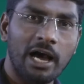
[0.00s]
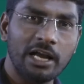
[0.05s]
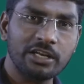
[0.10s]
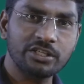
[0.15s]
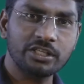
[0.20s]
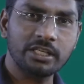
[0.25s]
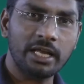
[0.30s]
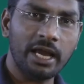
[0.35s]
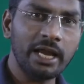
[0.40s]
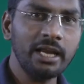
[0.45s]

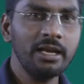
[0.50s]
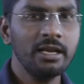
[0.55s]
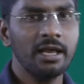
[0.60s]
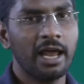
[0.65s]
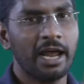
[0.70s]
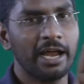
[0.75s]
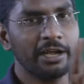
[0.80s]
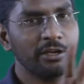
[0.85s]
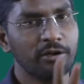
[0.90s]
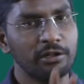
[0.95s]
Arginine
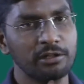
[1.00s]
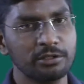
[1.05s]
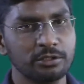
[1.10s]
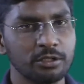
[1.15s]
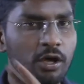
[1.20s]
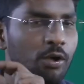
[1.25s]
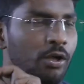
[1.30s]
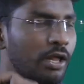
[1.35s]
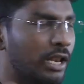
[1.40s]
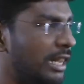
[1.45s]
and
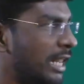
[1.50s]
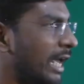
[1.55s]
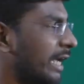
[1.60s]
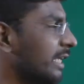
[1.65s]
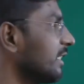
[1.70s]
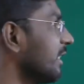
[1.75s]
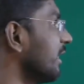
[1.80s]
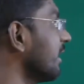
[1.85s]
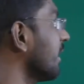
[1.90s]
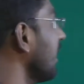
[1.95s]
also lysine.